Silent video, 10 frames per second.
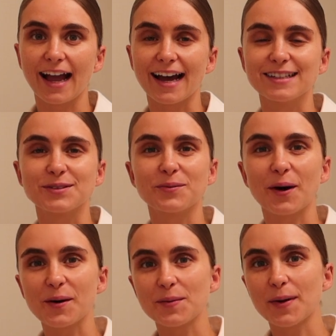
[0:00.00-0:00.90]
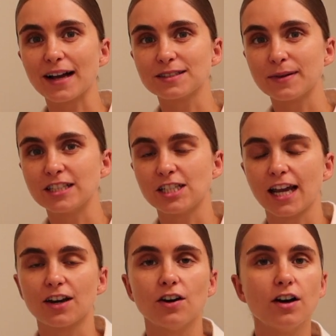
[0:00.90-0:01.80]
guys, welcome back to my
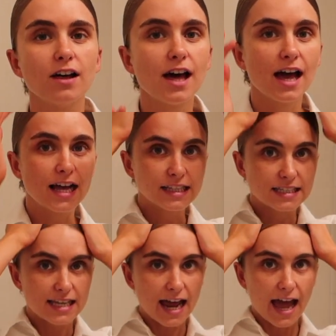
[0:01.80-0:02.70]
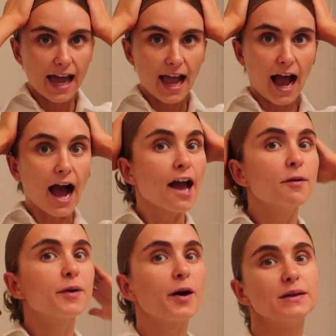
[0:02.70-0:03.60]
channel. Today I
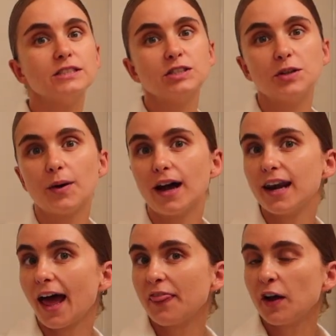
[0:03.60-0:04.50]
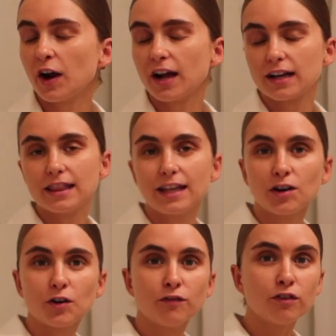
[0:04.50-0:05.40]
am going to do another
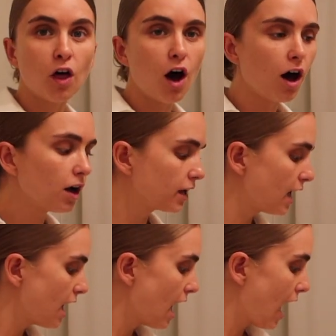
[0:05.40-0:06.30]
little vlog.